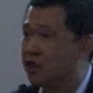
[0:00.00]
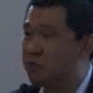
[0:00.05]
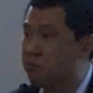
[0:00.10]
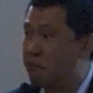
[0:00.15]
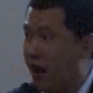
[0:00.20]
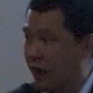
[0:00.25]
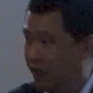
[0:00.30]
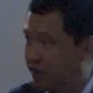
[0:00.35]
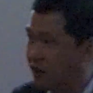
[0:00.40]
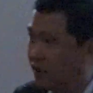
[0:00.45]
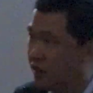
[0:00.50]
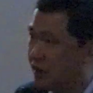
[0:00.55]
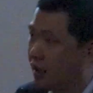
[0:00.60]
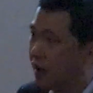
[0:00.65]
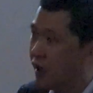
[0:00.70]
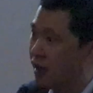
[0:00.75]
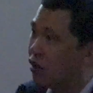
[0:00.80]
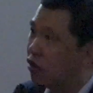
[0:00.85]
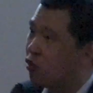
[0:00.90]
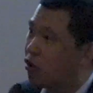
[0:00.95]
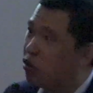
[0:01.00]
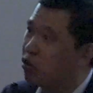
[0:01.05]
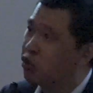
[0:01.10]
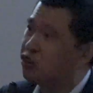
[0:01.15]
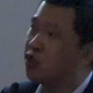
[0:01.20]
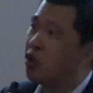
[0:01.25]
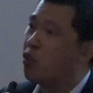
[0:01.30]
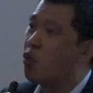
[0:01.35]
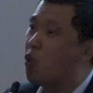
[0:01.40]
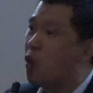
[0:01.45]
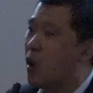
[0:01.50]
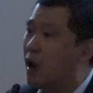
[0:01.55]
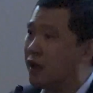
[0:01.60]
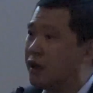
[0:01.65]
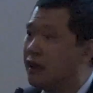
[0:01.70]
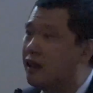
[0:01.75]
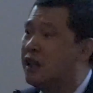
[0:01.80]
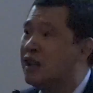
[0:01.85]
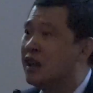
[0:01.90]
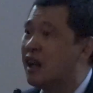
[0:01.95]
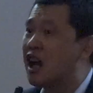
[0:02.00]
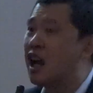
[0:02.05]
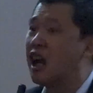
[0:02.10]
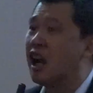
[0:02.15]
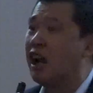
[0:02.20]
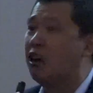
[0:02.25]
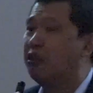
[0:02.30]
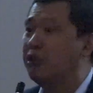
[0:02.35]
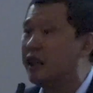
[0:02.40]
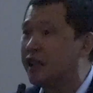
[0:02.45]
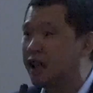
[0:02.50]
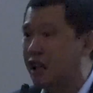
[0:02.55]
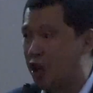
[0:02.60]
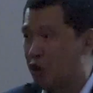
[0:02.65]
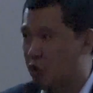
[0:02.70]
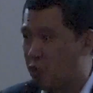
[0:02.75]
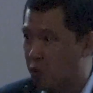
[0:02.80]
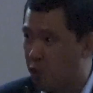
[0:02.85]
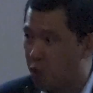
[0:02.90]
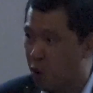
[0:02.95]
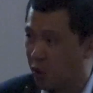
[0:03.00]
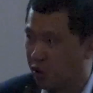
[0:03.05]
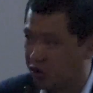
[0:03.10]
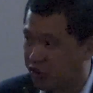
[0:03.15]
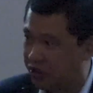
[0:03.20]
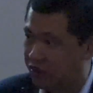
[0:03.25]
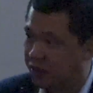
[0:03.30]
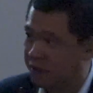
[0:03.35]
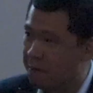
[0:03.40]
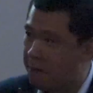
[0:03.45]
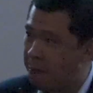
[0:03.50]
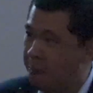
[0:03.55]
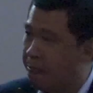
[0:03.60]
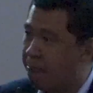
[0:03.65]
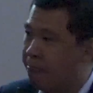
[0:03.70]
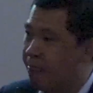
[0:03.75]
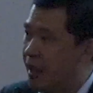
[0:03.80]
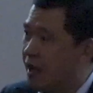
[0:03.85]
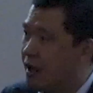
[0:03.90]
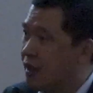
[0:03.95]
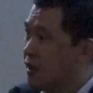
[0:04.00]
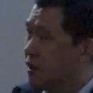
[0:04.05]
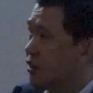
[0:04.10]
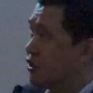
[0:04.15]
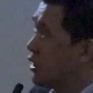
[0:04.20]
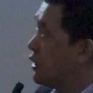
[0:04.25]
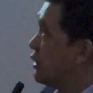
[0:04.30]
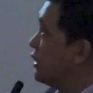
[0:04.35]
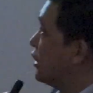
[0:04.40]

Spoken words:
magazine, and also won Eureka Award. So